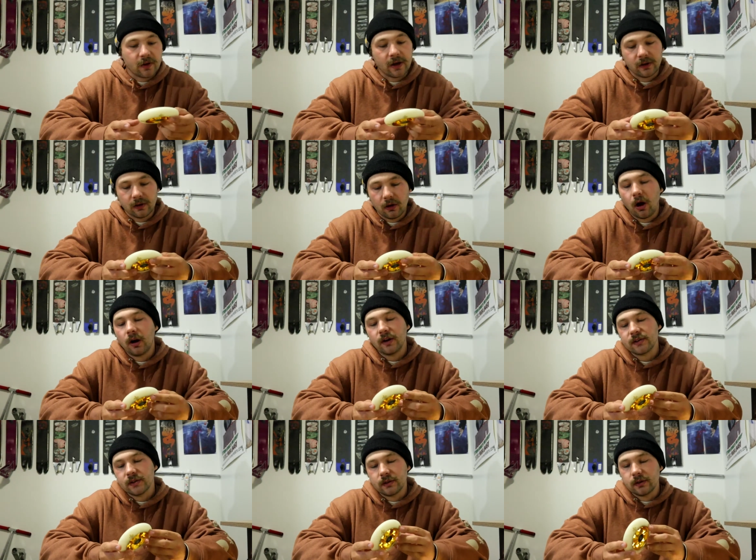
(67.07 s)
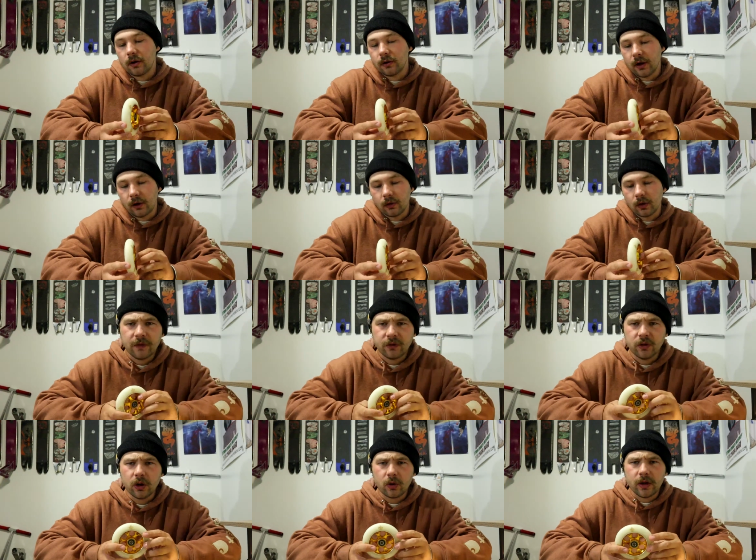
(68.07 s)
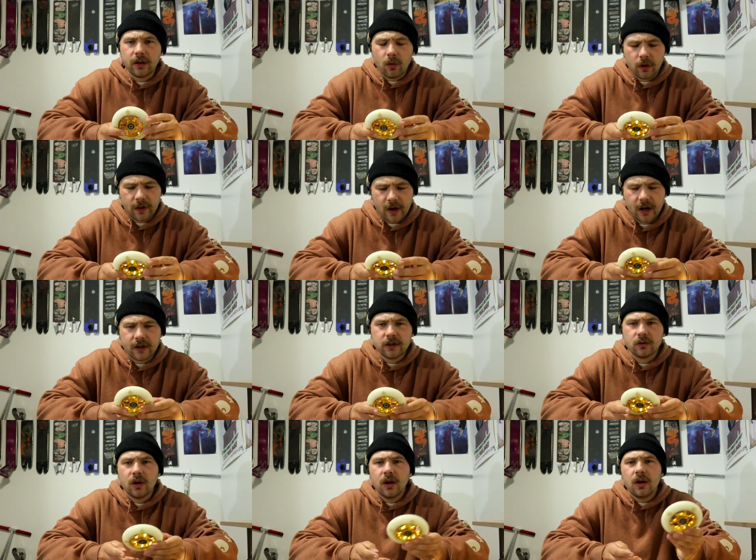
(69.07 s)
I honestly don't know. If you know any more than I do,